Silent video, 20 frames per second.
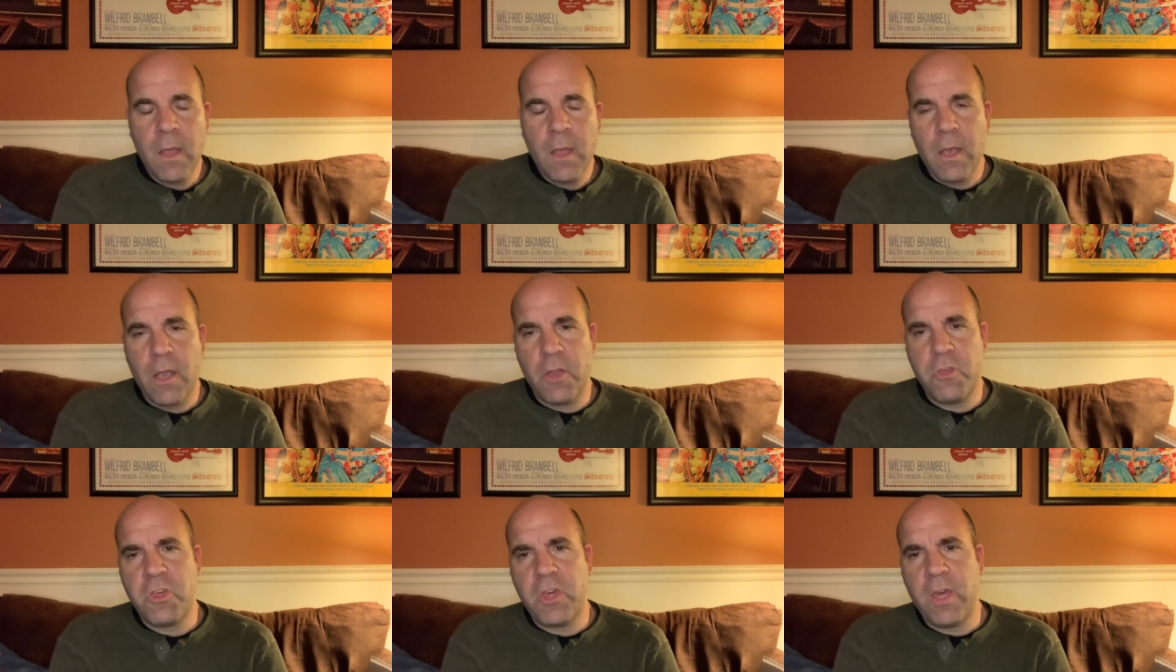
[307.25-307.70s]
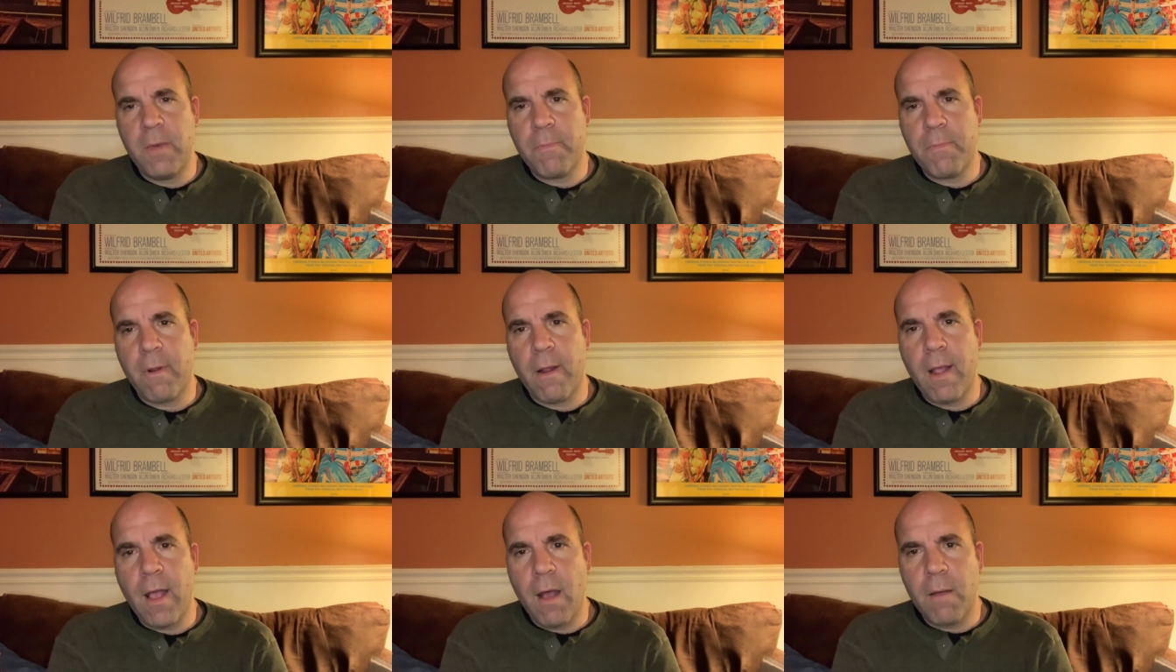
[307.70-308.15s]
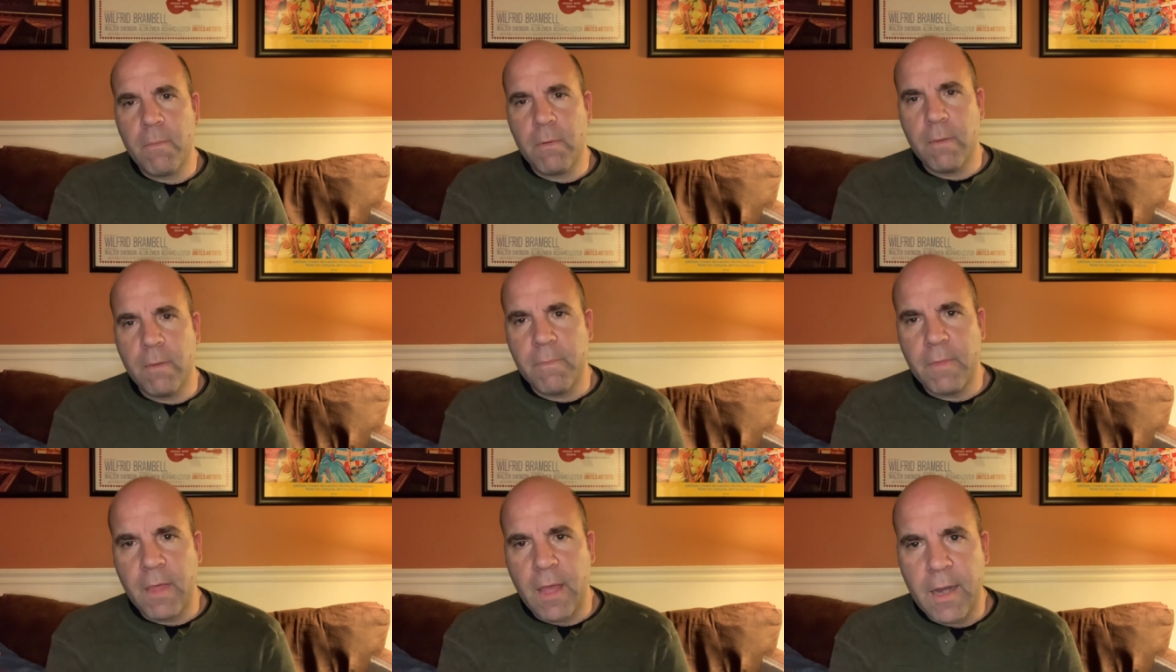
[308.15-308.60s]
a cheaper
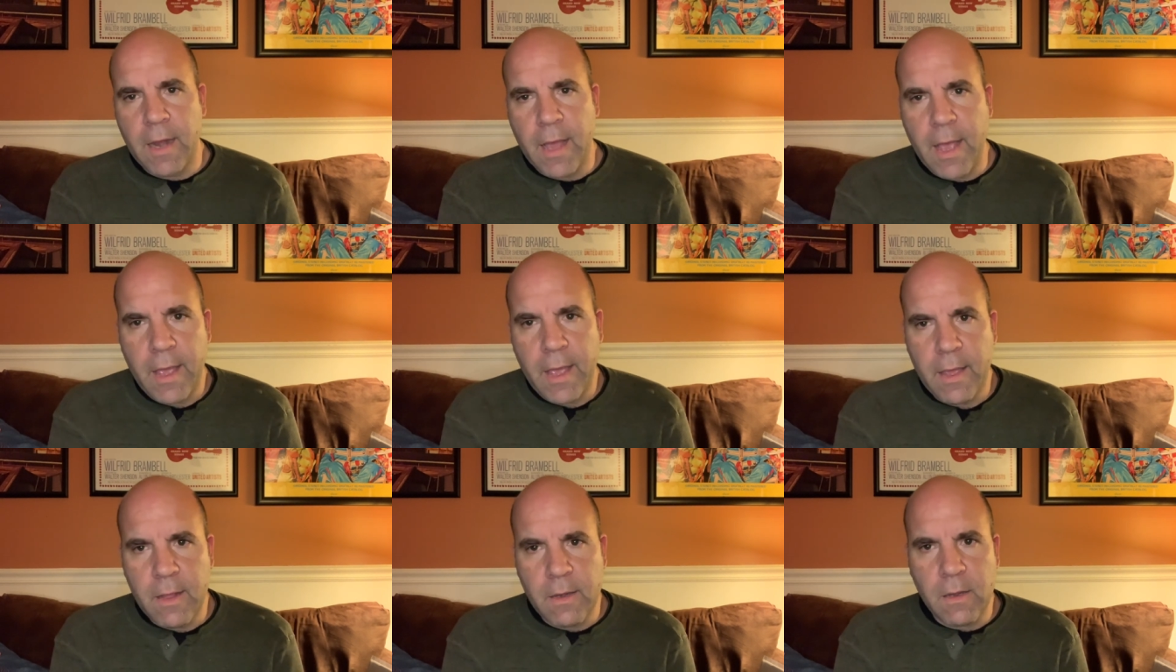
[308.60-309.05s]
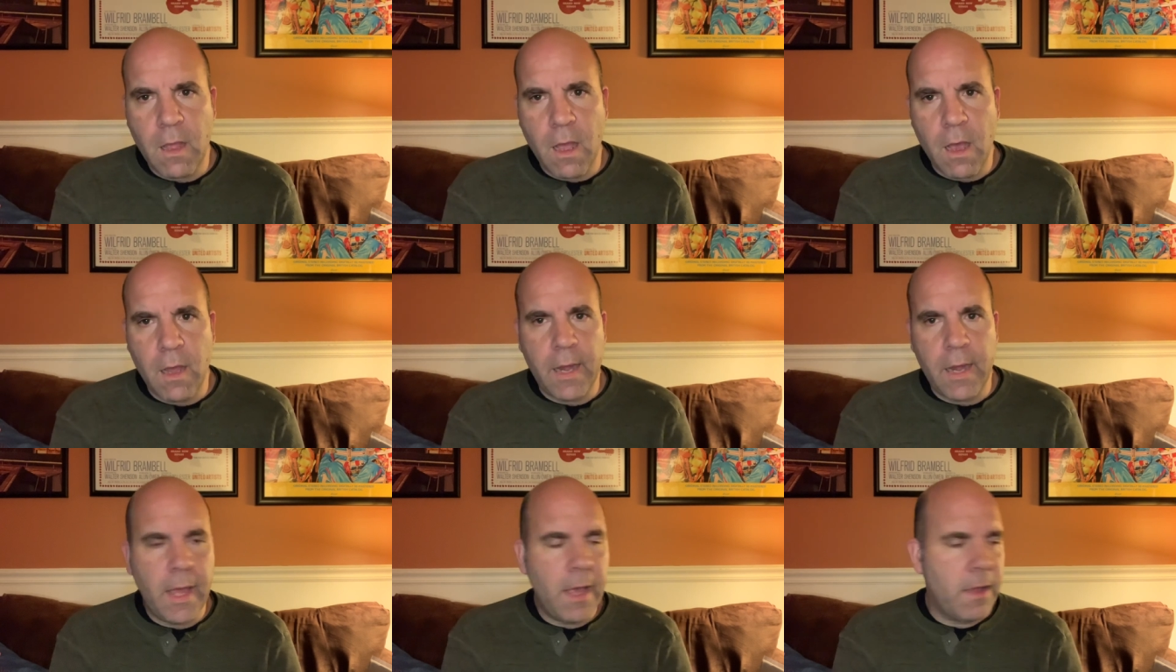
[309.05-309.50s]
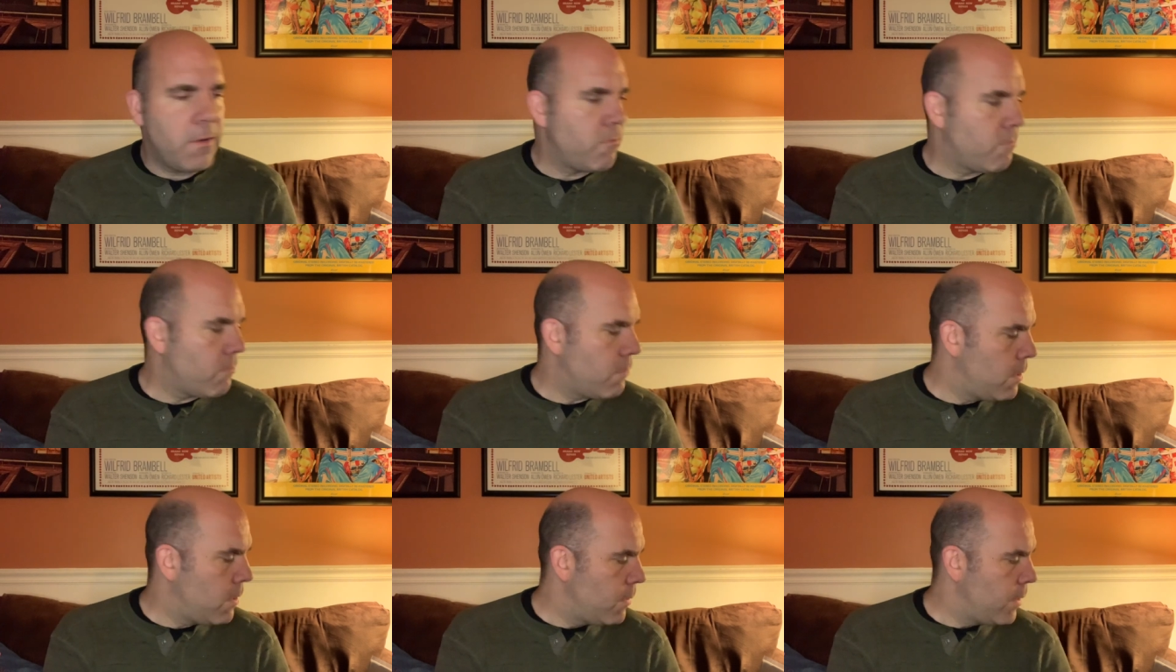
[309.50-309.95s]
album that I had gone ahead and
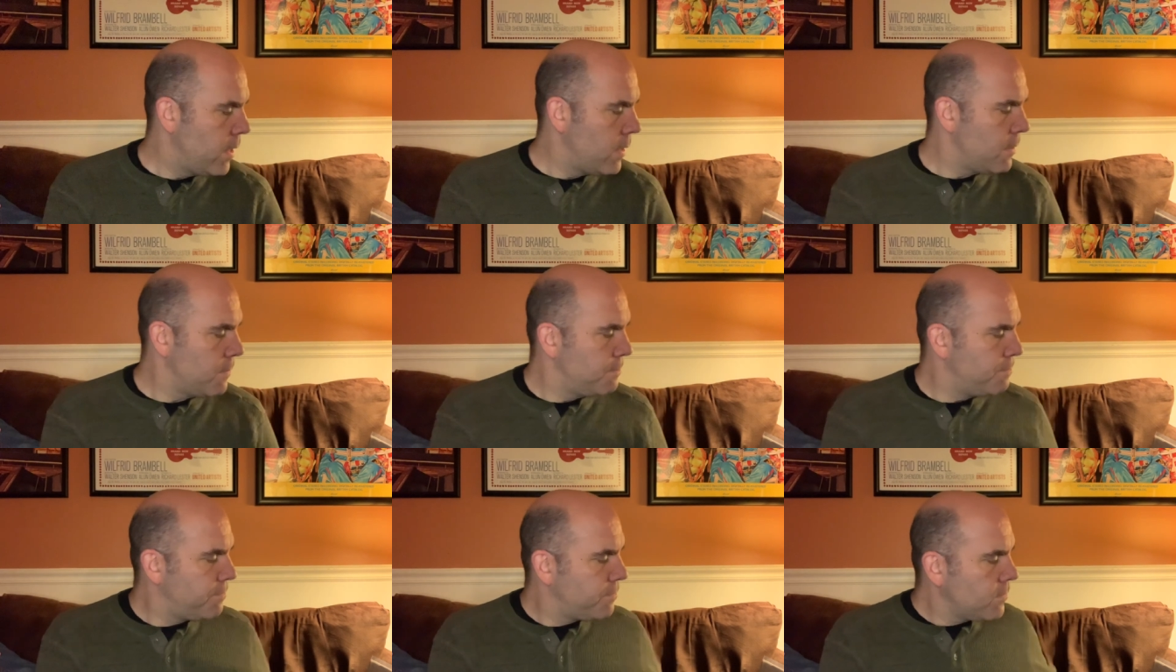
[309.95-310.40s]
ruined.